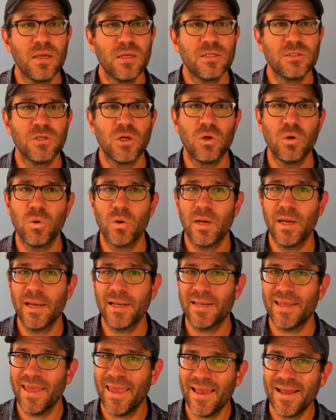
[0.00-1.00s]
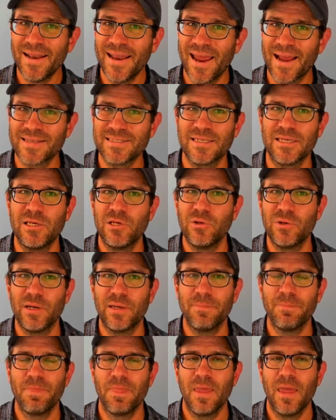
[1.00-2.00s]
So it can't execute
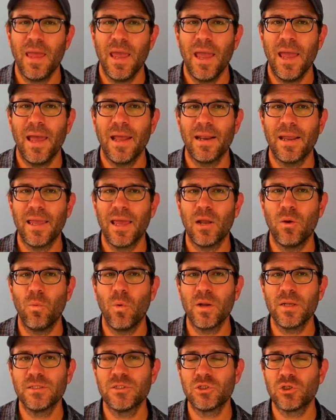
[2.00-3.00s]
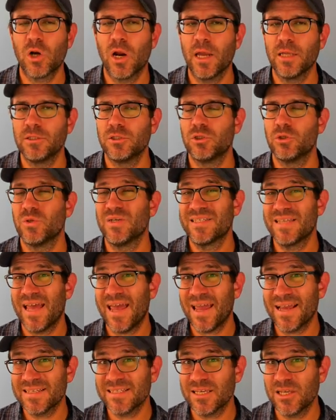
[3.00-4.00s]
it. And again, what it's trying to do is
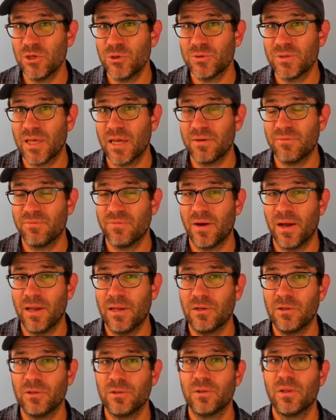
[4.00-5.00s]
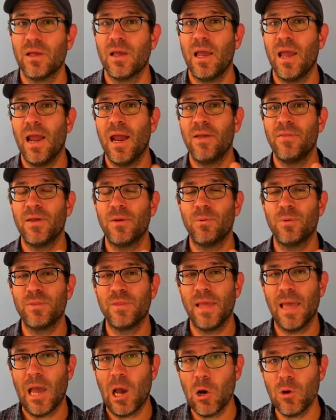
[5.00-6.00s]
execute that file, and then with
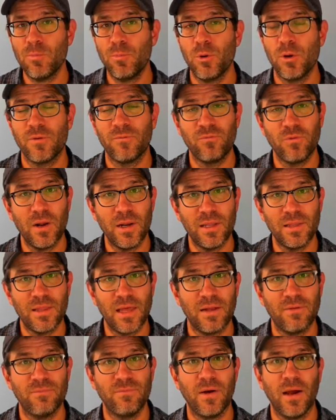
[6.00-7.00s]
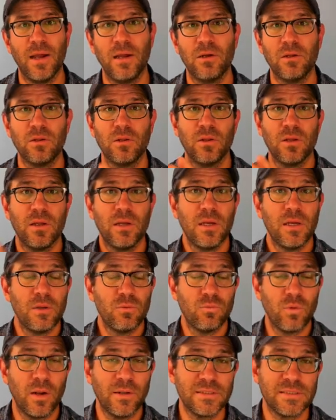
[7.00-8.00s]
the output of running that file,
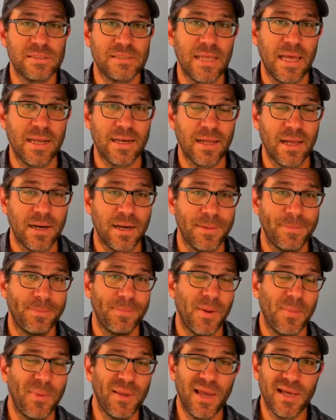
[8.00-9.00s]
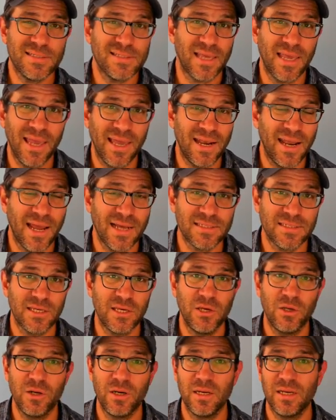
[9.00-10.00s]
run sed on it. But because it can't
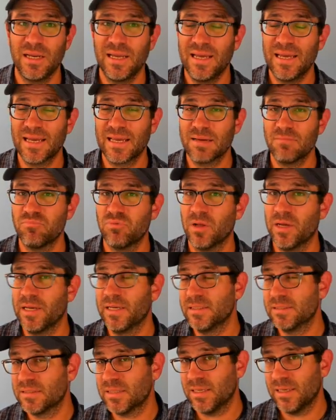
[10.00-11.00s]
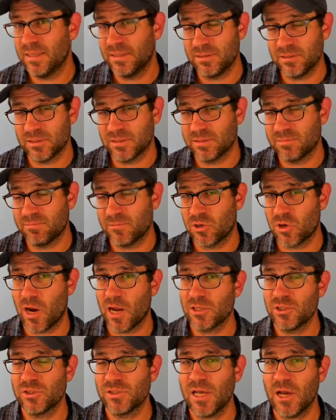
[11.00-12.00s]
execute it, it complains and it just
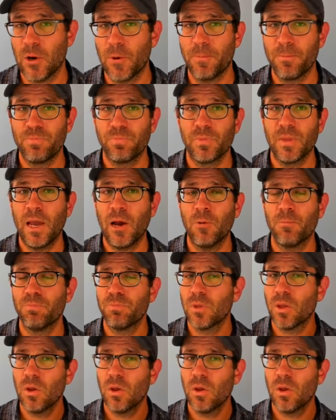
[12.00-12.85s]
crashes out. Now,